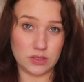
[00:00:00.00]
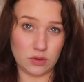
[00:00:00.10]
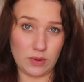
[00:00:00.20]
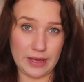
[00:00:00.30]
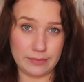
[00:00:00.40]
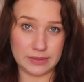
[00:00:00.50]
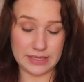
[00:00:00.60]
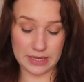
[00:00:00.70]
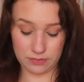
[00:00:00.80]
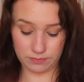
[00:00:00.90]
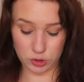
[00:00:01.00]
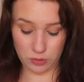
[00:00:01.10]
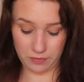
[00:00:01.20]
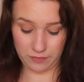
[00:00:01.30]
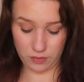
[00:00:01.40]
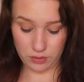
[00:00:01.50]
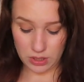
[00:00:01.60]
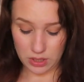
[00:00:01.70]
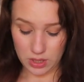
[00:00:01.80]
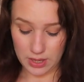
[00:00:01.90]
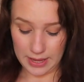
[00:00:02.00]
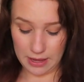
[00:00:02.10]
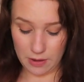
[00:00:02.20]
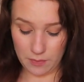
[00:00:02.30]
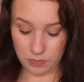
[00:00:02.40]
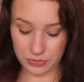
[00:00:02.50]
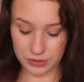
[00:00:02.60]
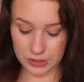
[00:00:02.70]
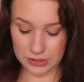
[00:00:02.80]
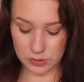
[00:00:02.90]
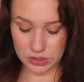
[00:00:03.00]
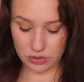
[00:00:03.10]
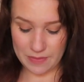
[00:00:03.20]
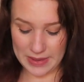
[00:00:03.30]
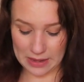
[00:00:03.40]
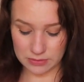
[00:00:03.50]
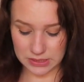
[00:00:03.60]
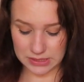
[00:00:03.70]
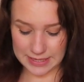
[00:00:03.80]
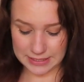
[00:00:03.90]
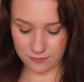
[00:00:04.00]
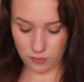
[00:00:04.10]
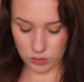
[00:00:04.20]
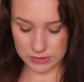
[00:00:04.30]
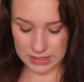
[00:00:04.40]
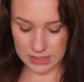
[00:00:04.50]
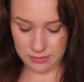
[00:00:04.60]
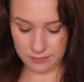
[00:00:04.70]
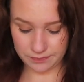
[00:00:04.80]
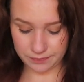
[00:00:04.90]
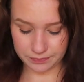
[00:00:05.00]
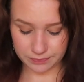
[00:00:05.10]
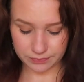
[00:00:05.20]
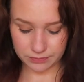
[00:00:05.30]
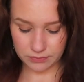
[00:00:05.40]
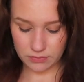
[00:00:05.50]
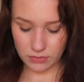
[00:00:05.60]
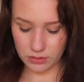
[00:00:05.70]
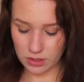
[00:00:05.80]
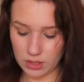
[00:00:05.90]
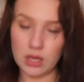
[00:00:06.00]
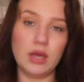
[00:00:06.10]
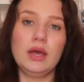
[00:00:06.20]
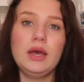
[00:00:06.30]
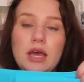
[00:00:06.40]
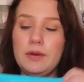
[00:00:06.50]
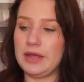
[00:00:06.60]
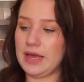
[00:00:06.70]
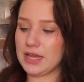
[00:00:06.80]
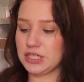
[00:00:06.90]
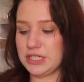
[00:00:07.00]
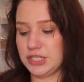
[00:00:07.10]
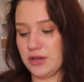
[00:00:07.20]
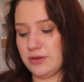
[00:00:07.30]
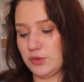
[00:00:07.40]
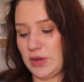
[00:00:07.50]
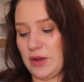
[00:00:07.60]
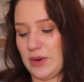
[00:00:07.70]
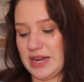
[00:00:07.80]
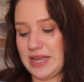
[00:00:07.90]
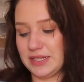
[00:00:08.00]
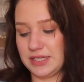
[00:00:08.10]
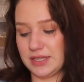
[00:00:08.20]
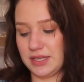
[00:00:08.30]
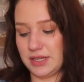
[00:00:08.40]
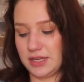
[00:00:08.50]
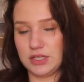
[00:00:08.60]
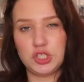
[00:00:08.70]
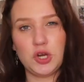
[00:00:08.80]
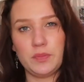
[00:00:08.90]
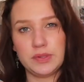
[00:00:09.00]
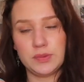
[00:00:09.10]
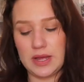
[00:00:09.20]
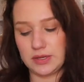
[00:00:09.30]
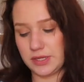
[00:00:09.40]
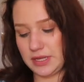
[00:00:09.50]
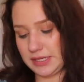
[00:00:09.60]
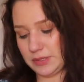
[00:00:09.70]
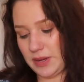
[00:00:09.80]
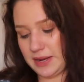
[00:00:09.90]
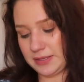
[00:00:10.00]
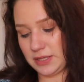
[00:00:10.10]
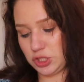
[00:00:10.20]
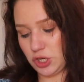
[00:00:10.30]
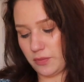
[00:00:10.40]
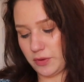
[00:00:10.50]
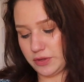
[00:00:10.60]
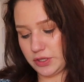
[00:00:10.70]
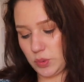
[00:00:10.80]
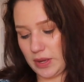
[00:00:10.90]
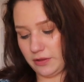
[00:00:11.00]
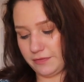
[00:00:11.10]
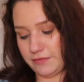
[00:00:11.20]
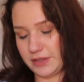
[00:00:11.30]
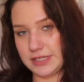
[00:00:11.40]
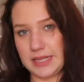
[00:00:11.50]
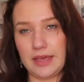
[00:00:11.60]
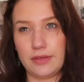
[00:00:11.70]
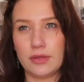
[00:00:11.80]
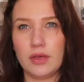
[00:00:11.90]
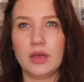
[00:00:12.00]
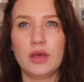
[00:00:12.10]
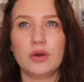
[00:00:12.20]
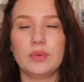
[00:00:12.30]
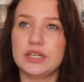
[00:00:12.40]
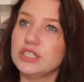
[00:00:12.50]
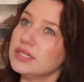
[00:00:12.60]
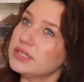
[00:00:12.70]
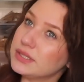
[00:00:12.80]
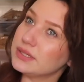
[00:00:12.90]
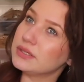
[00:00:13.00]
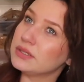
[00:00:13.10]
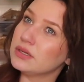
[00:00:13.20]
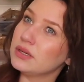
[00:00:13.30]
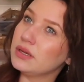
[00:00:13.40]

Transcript: to a YMCA shop before. Um, so this was £3, size 14. Uh, it actually shows when it went into the shop as well. So this went into the shop on the 12th of the 6th, which is